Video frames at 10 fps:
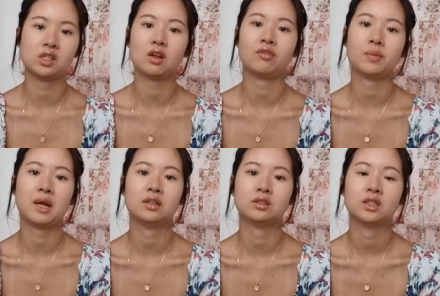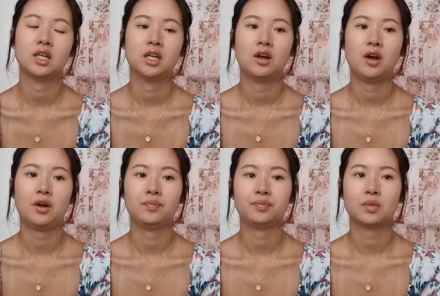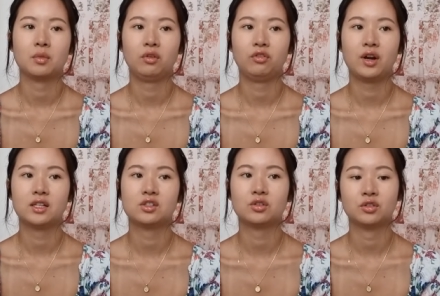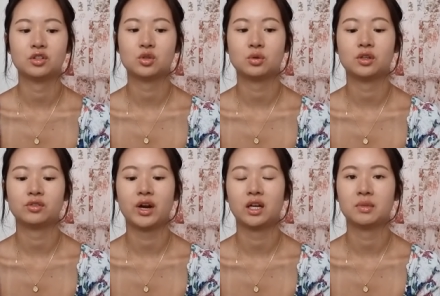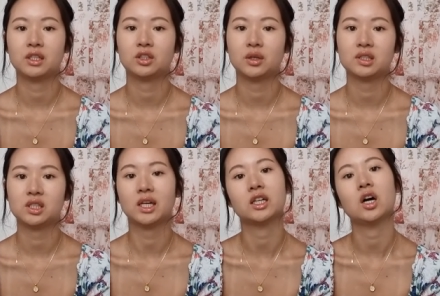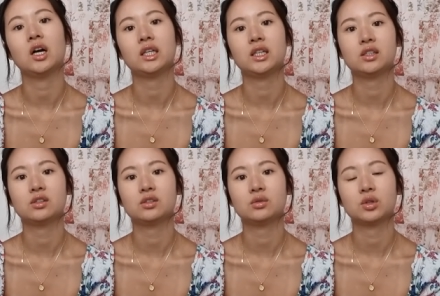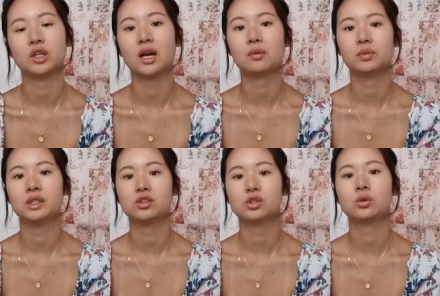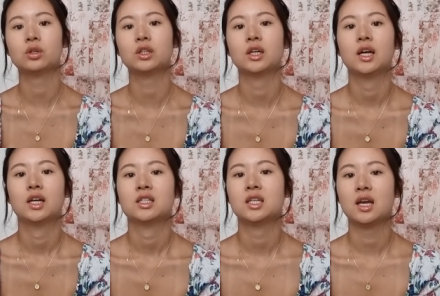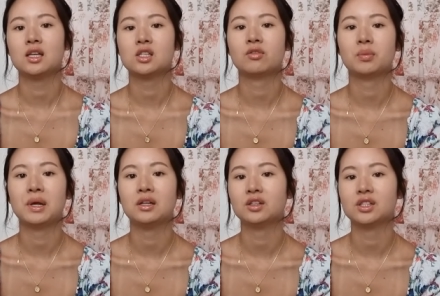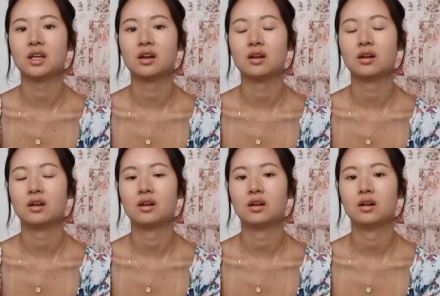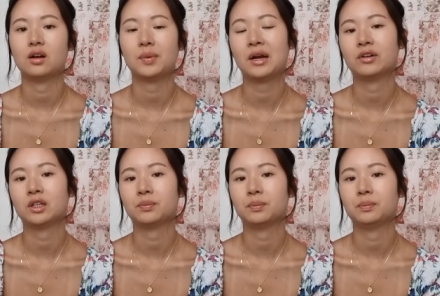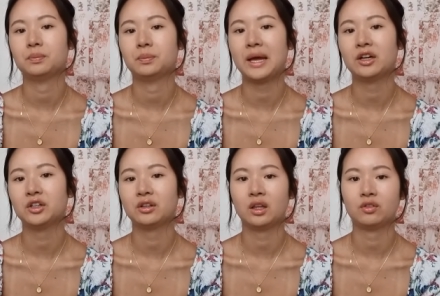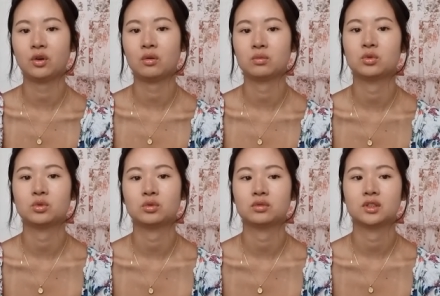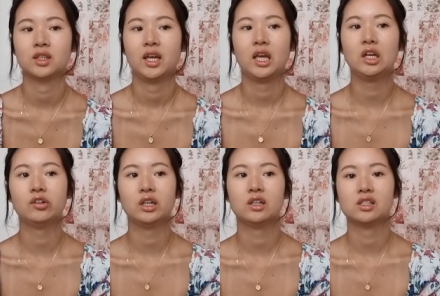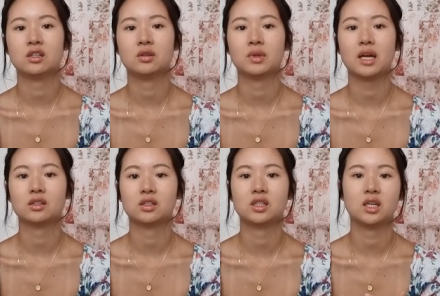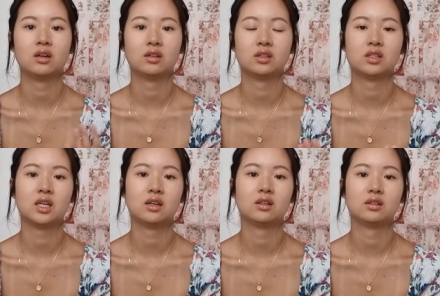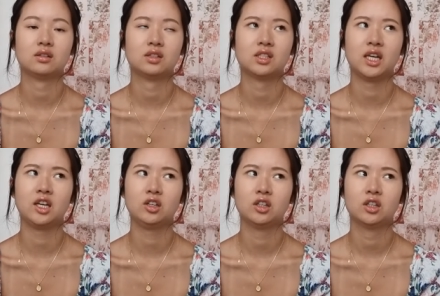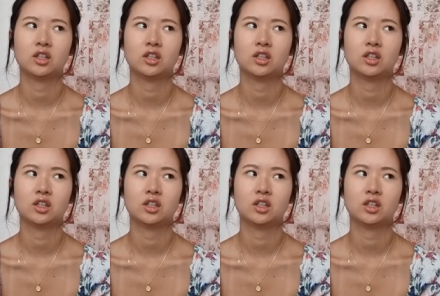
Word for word: insect repellent um, my friend on the tour recommended going to like a hiking or a camping store to get insect repellent because they're apparently better. They've got more ingredients in them that deter deter deter. Is